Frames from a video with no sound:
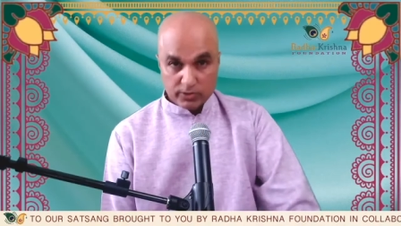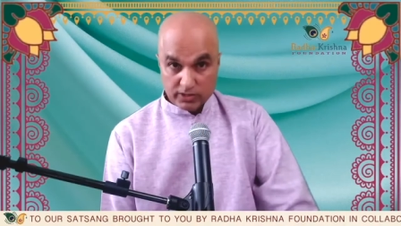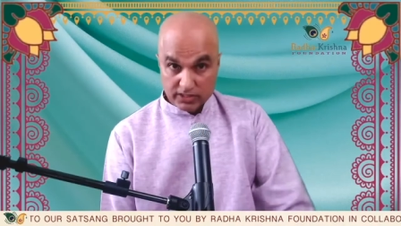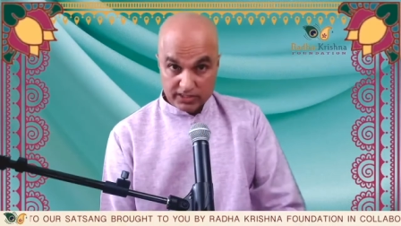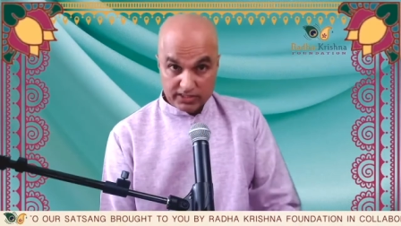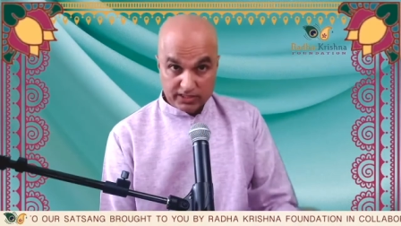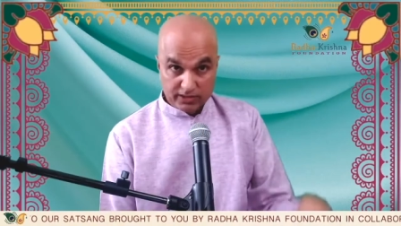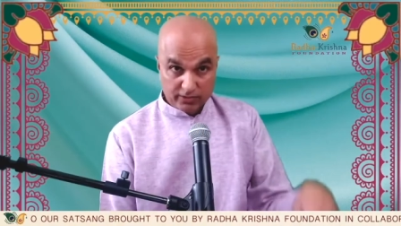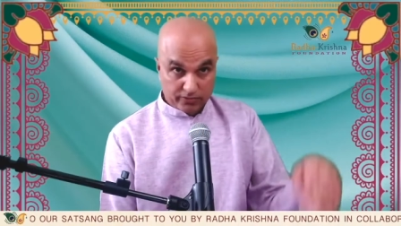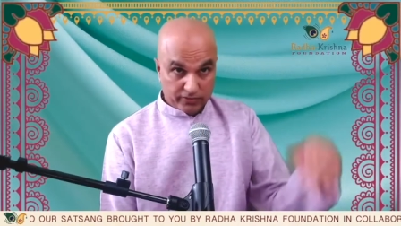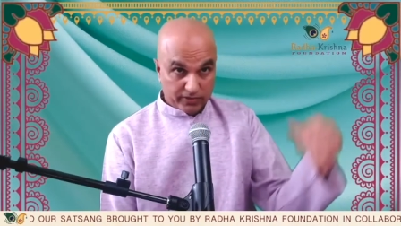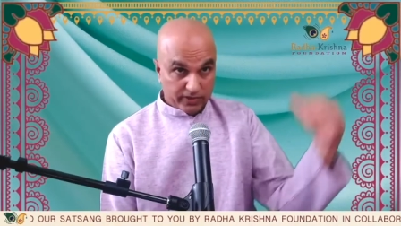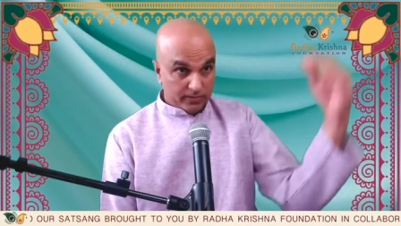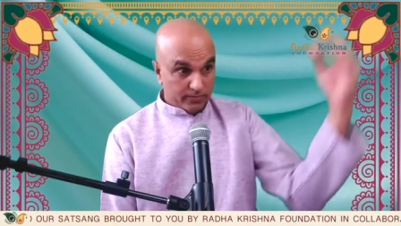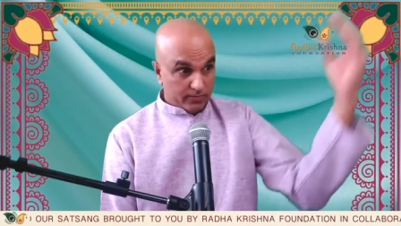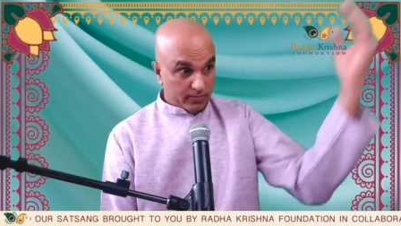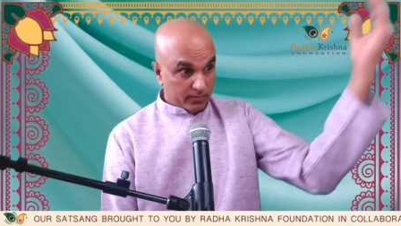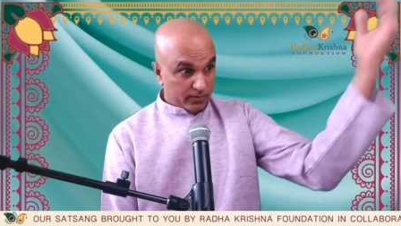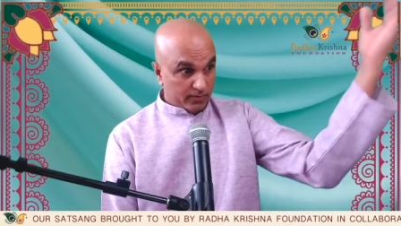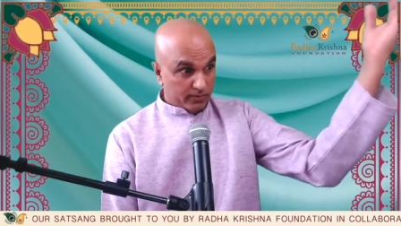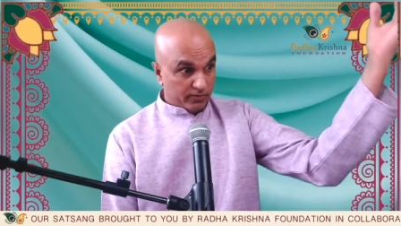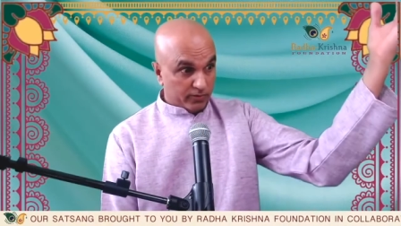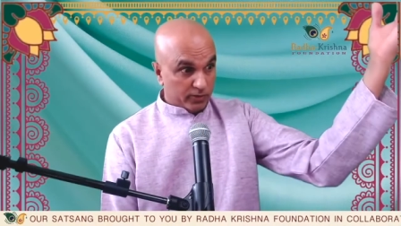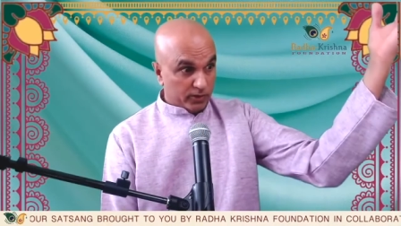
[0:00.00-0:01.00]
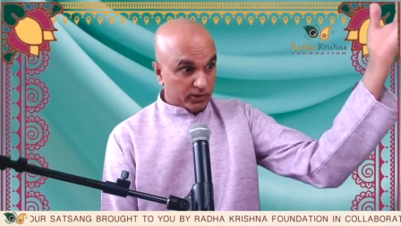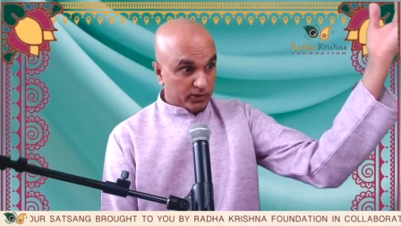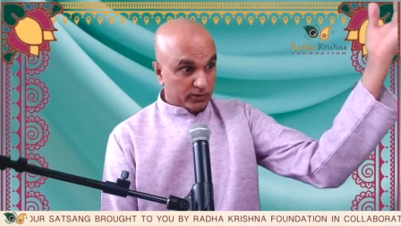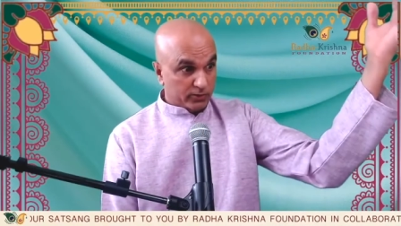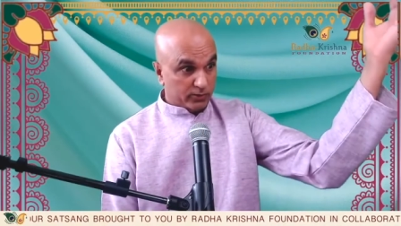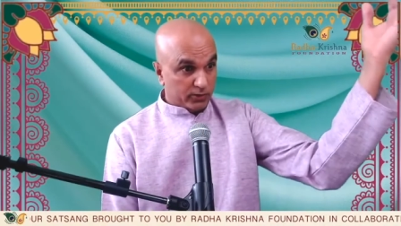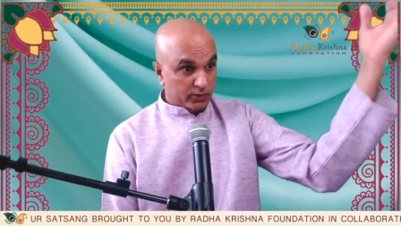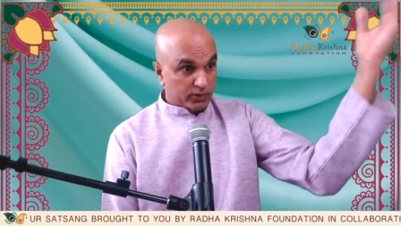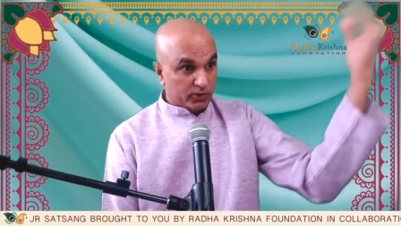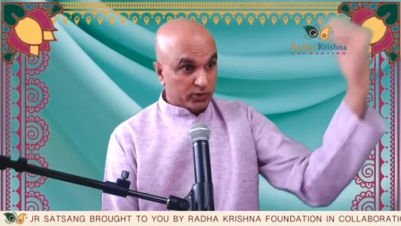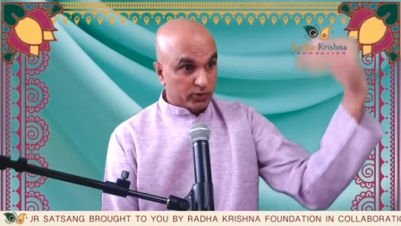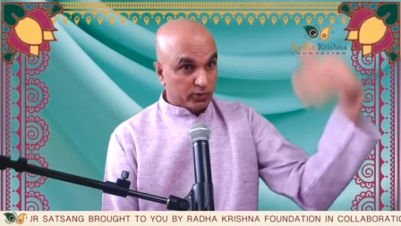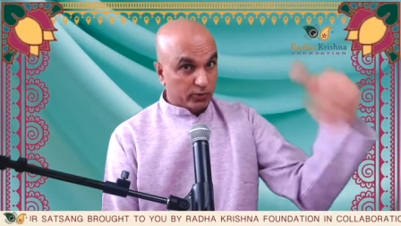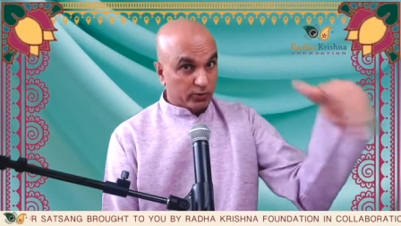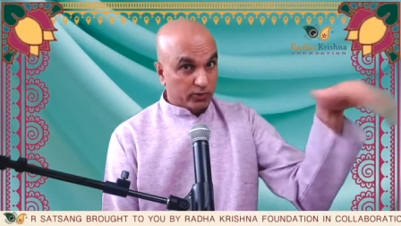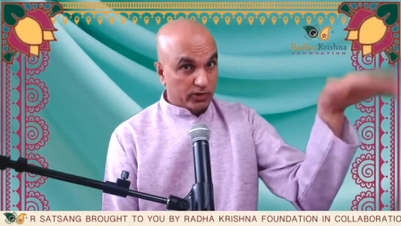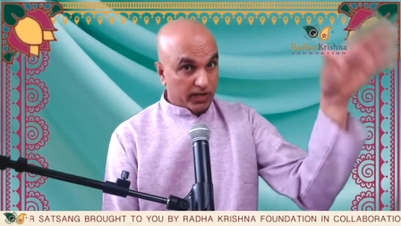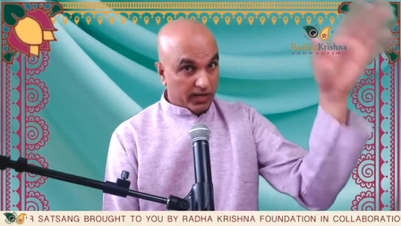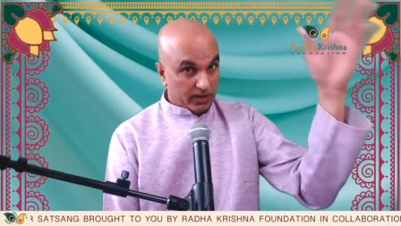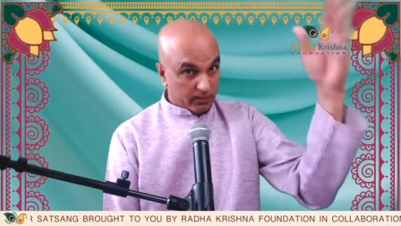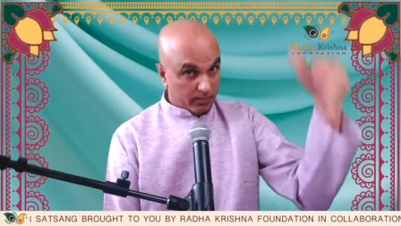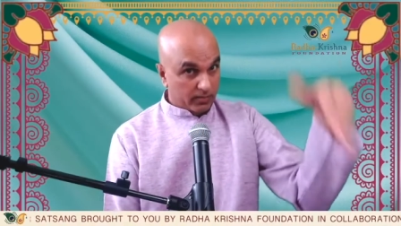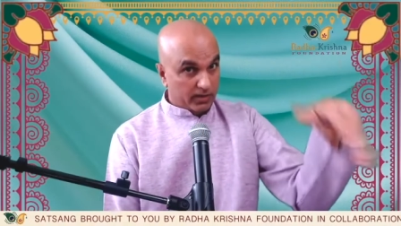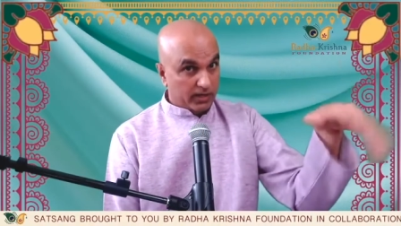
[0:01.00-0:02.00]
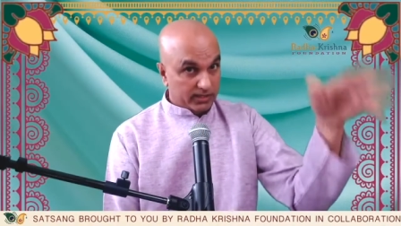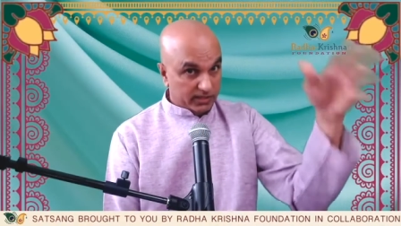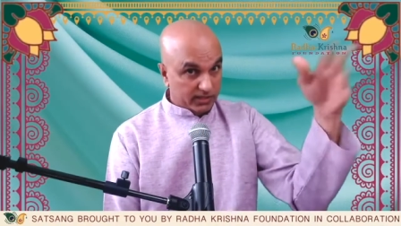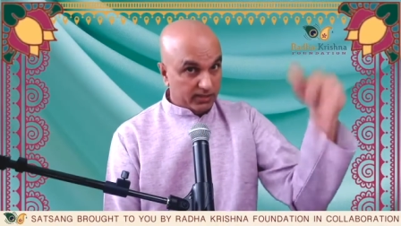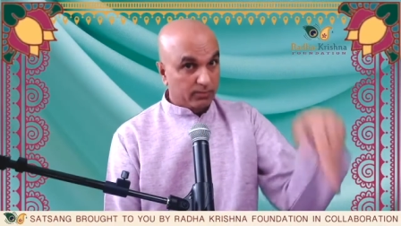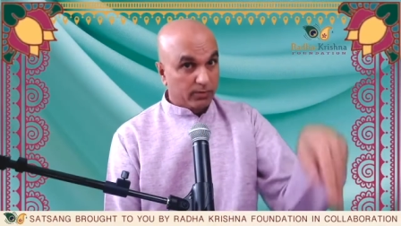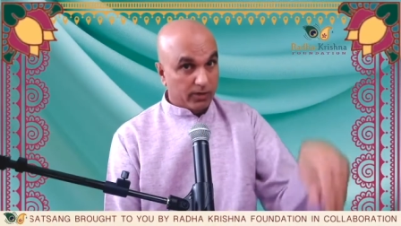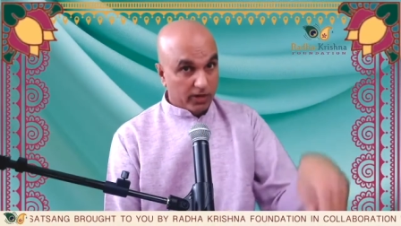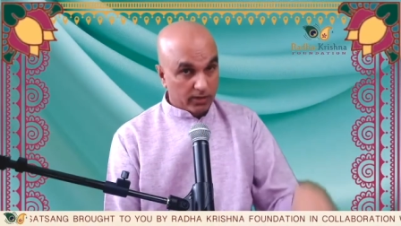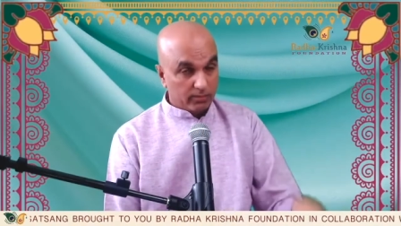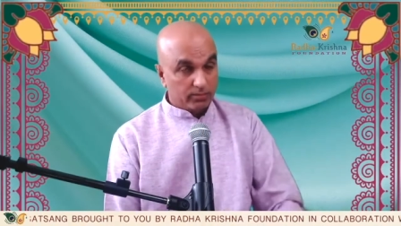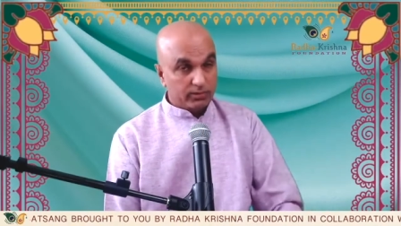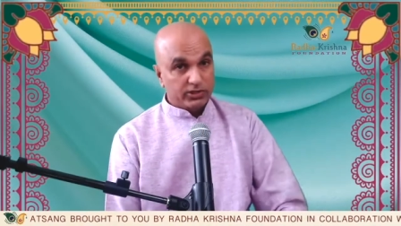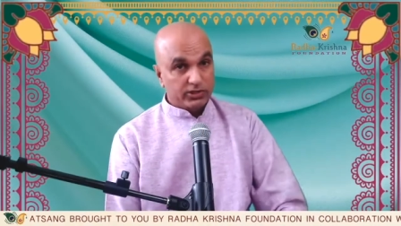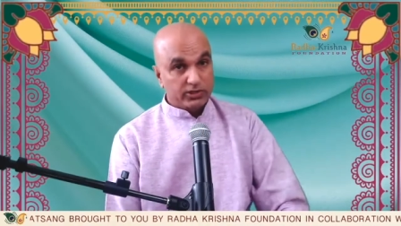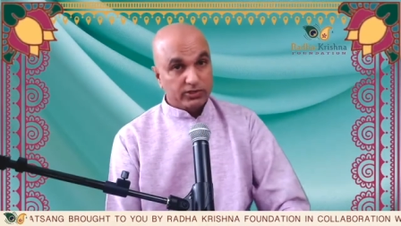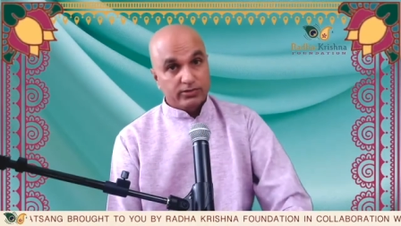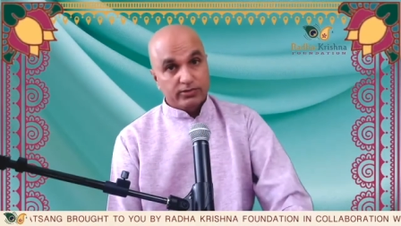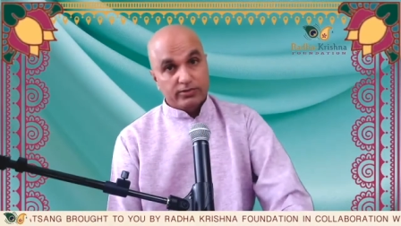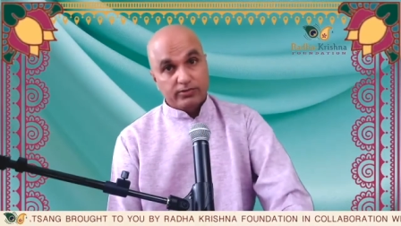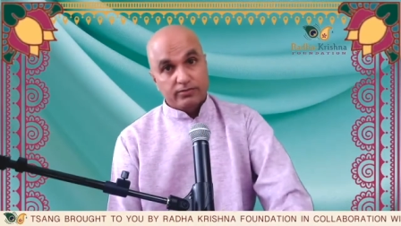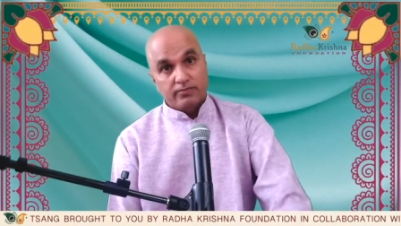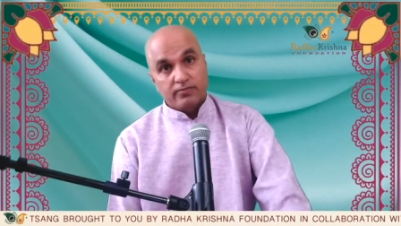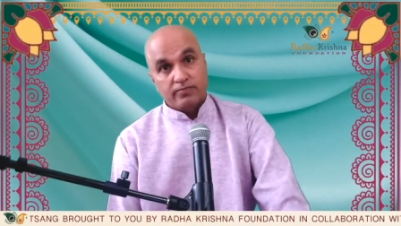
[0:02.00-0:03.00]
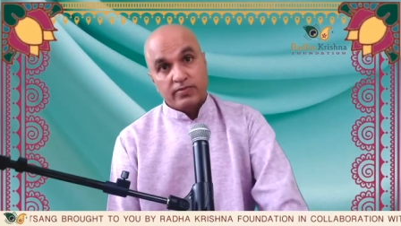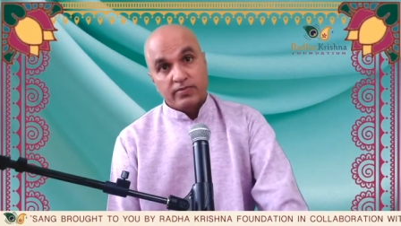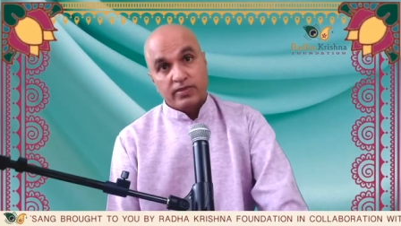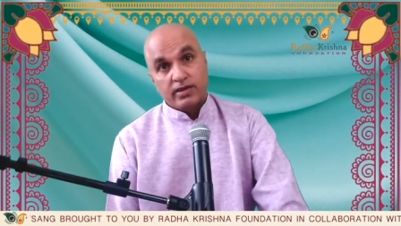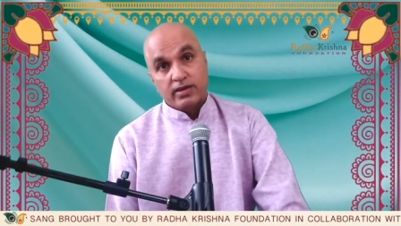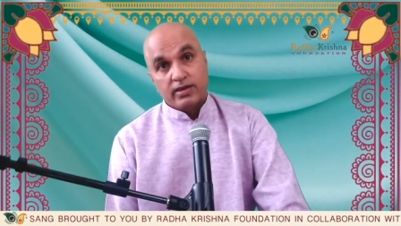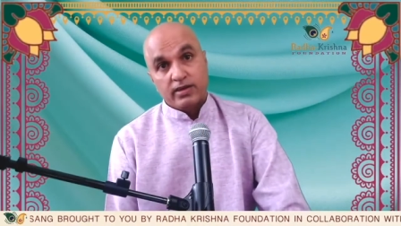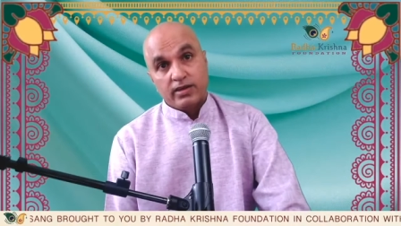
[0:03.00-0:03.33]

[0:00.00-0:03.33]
This one is different. Remember, the first one was stone, like as in marble stone.